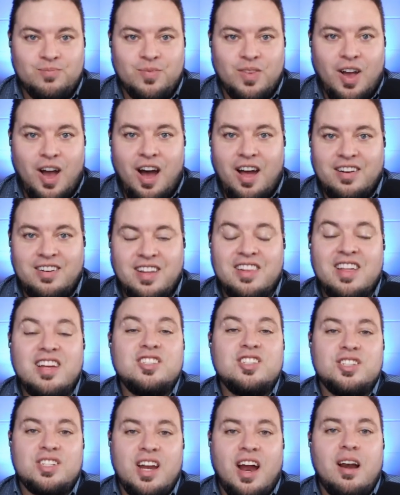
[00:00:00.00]
Uh, now, they
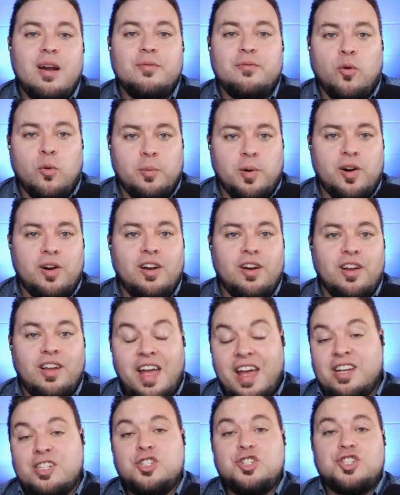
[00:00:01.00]
just hired former
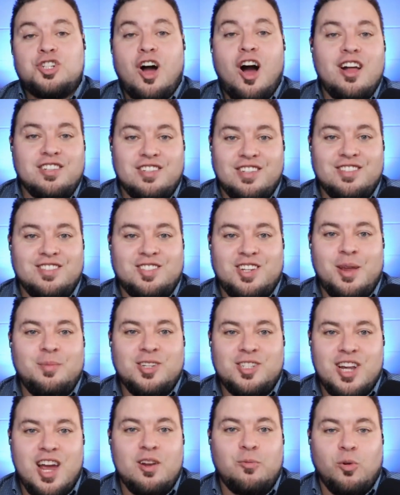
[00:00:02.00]
head Chant Jamey
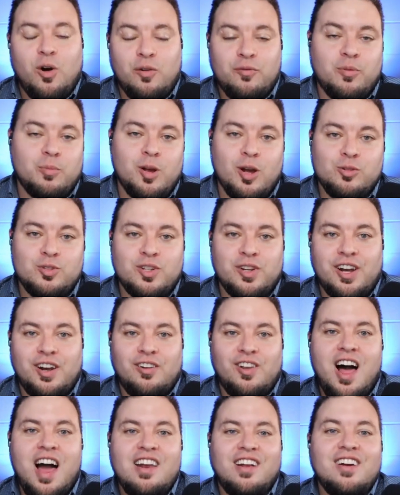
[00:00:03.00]
Chadwell from Coastal
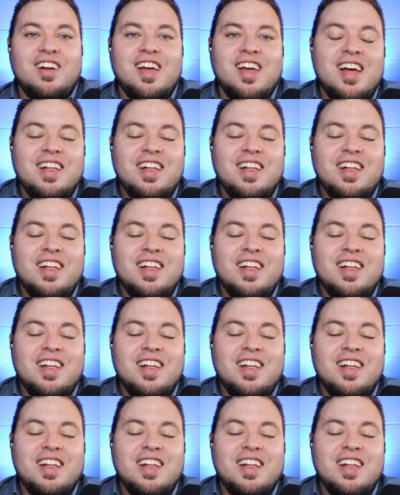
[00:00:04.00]
Carolina.